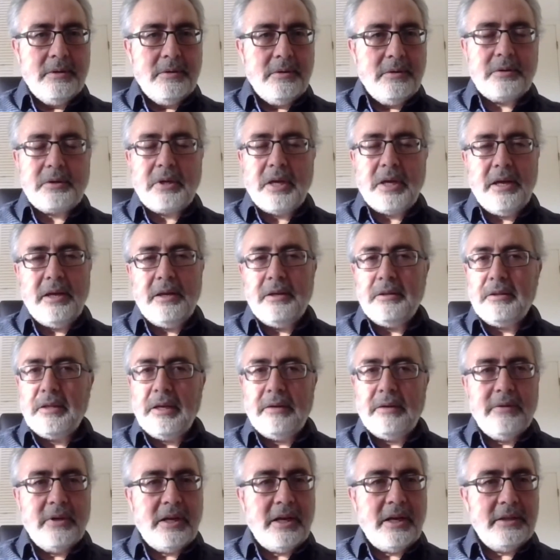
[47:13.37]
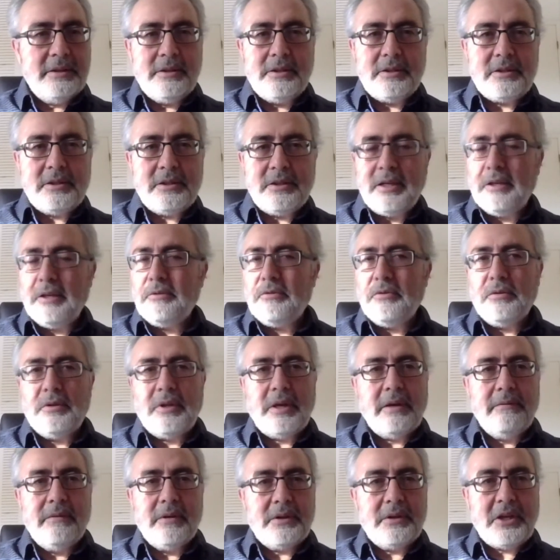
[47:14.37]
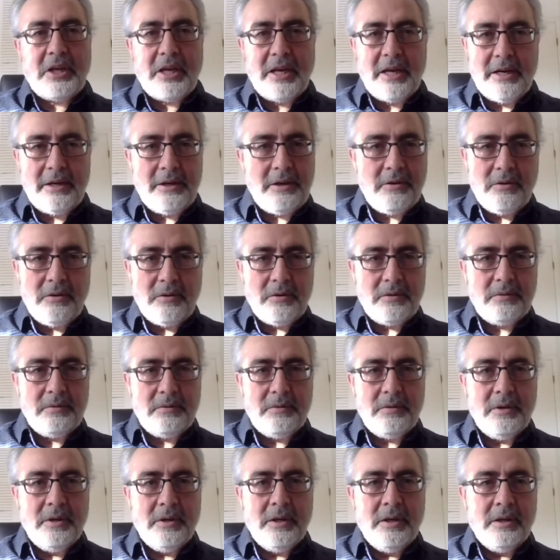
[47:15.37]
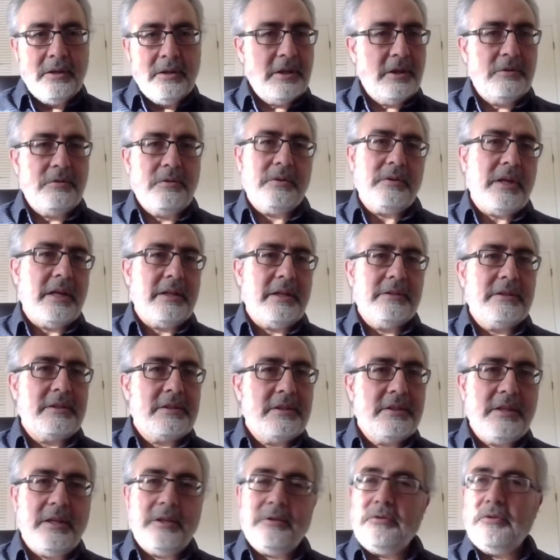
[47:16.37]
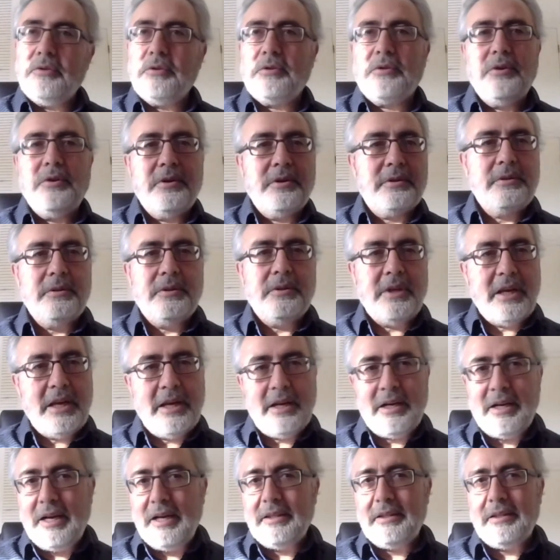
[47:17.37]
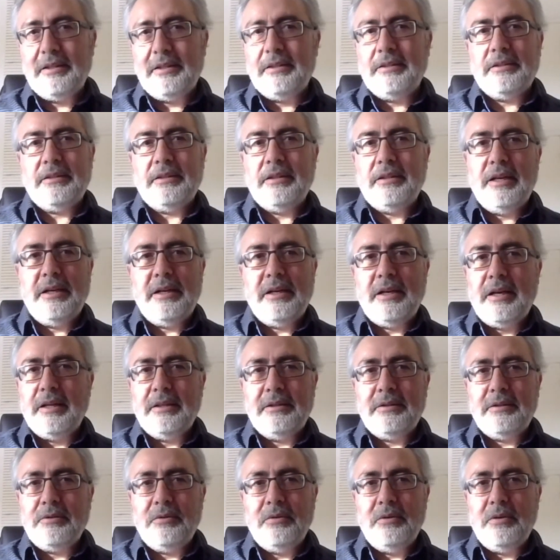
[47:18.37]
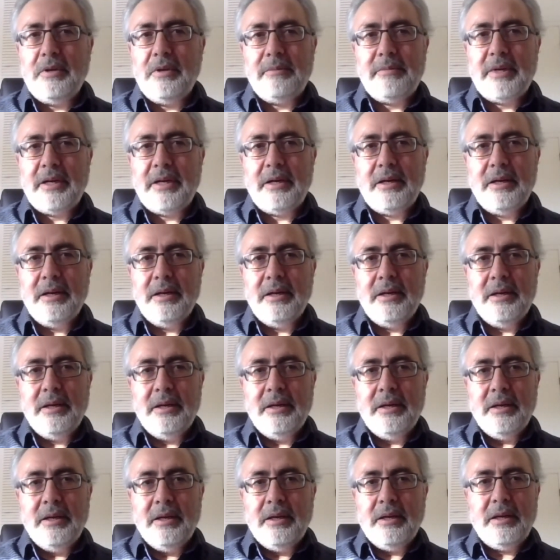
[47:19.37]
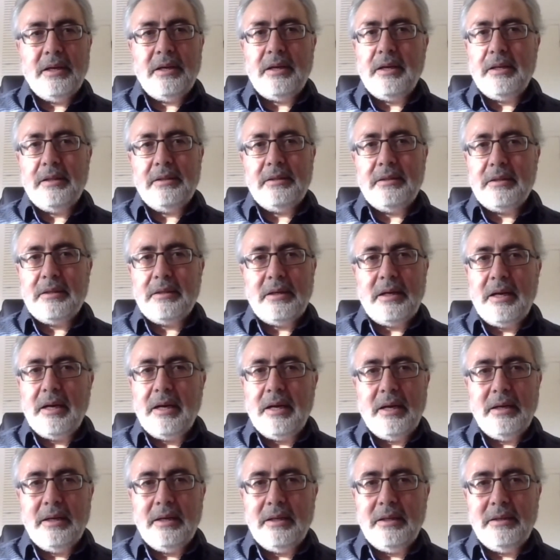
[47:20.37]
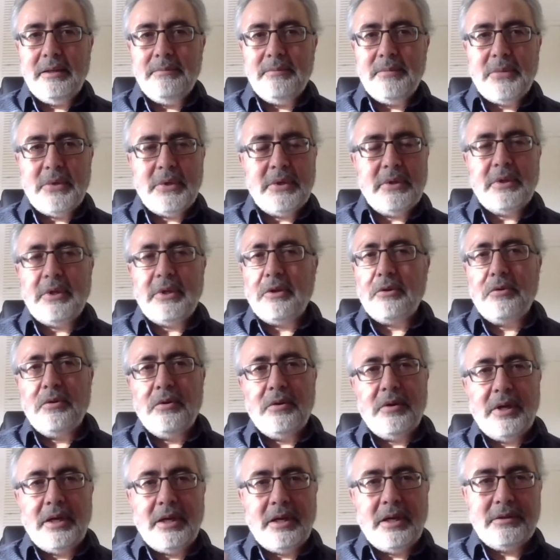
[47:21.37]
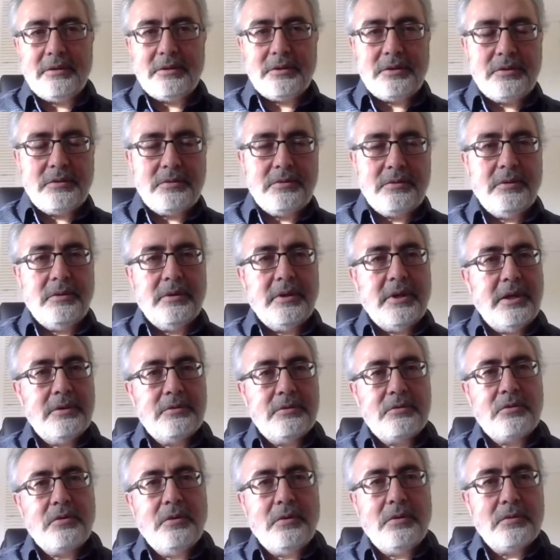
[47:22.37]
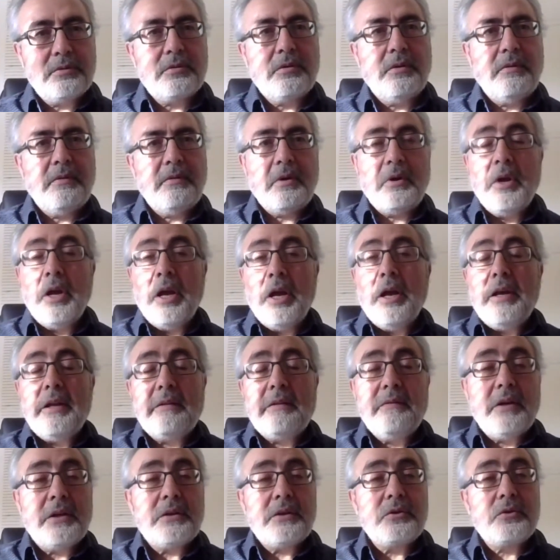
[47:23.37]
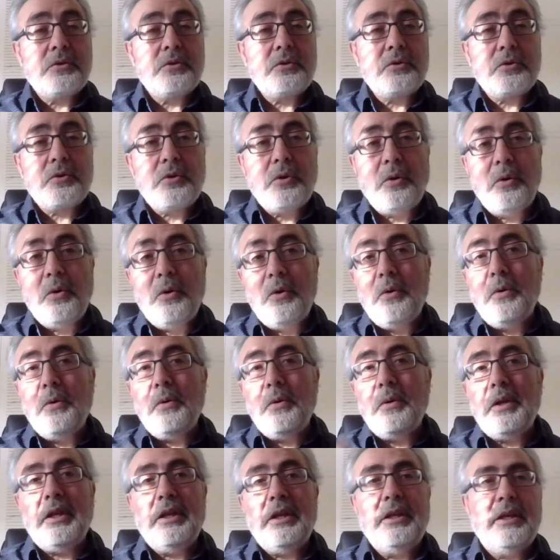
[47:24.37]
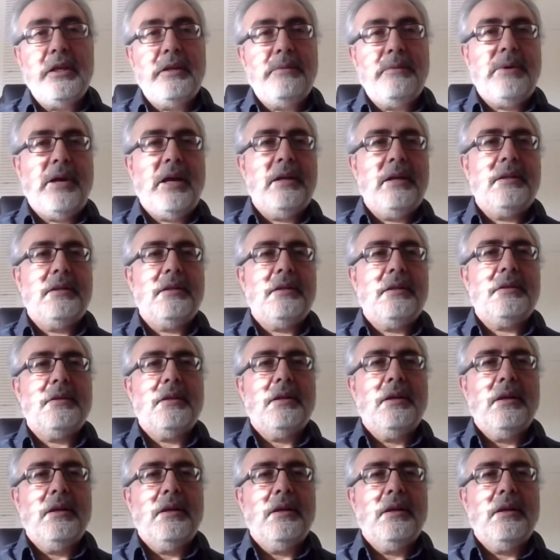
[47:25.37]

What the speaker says: Okay, they will understand you, they will carry on. They don't understand you, go to the another ulama, another alim, and they go another scholar and so on and so on. It was so independent.